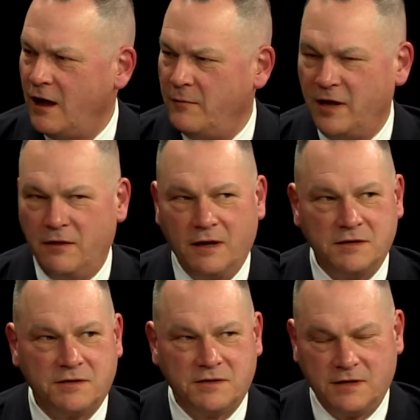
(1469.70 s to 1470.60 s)
I mean,
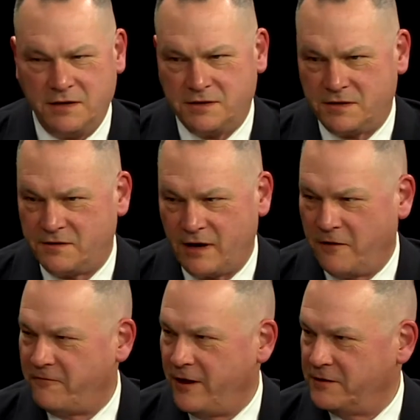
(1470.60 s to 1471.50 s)
these young
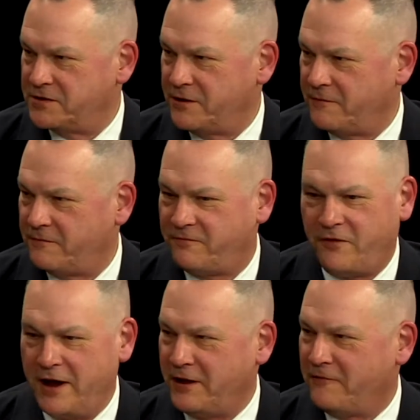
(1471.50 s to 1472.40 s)
fellows are
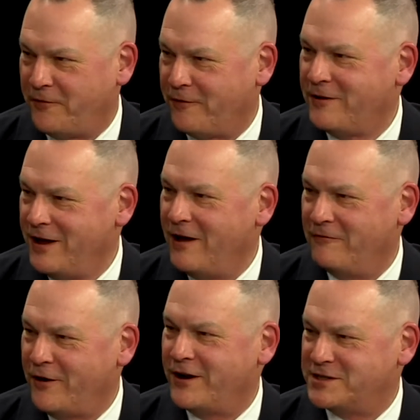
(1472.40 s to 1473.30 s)
fighting for a
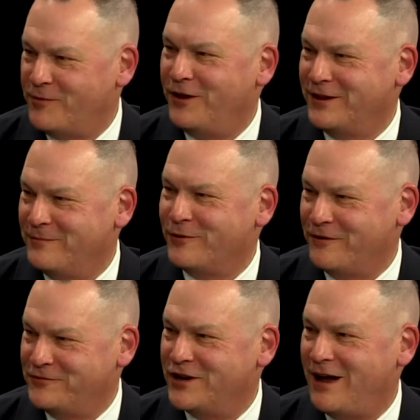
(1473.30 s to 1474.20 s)
very small number
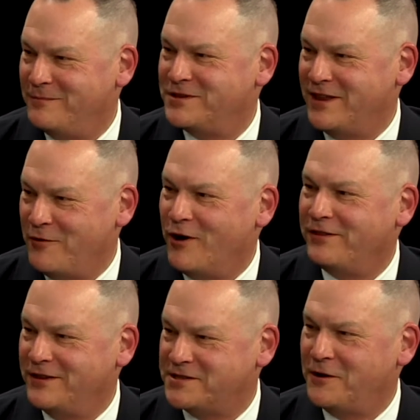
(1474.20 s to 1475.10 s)
of jobs, and they want
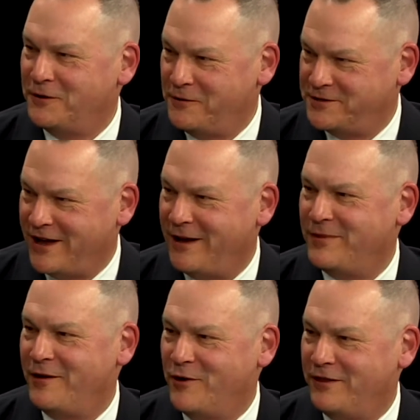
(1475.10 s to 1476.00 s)
the solo time,
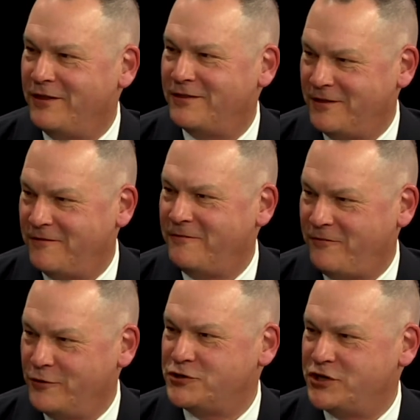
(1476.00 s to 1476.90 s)
they want the
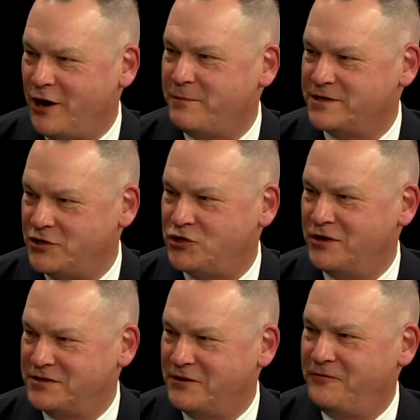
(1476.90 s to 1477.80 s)
first chair position,
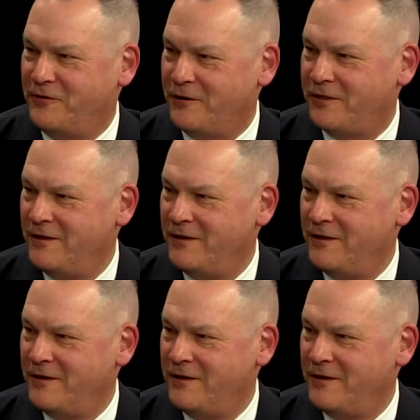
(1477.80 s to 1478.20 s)
and so forth.